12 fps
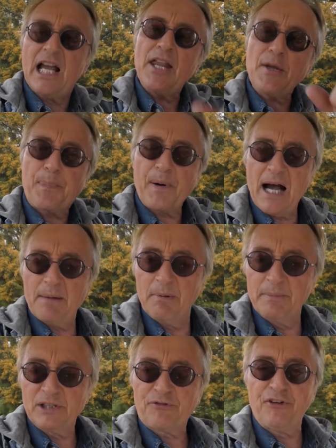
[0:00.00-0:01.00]
The other
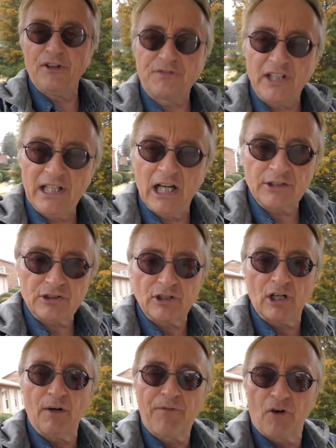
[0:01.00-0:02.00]
problem these fifteen hundreds
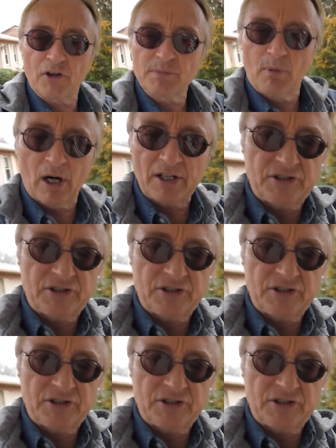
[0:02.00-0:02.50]
and L fours is more